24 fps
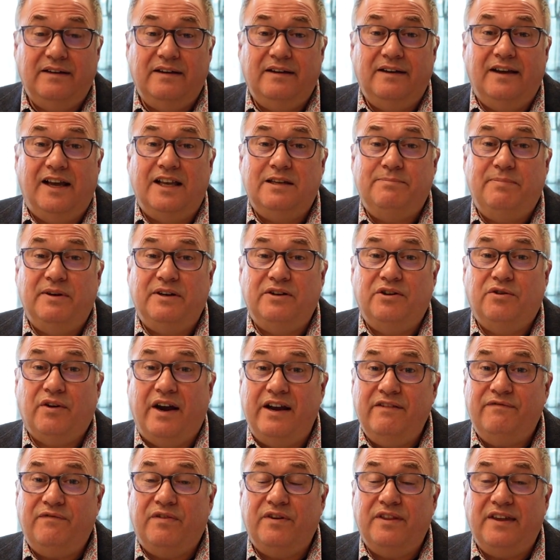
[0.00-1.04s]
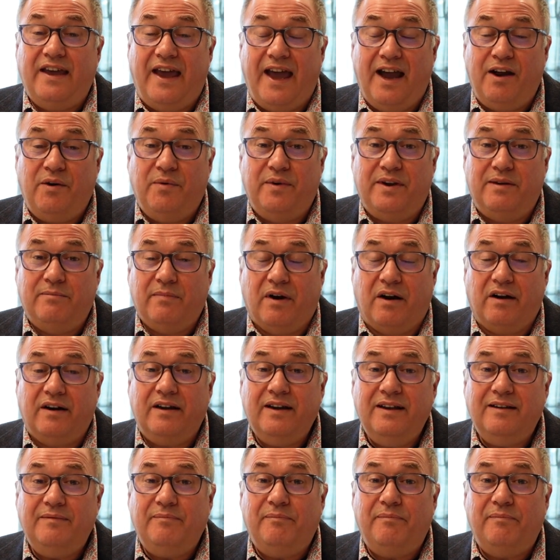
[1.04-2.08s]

It's been great for the equity market.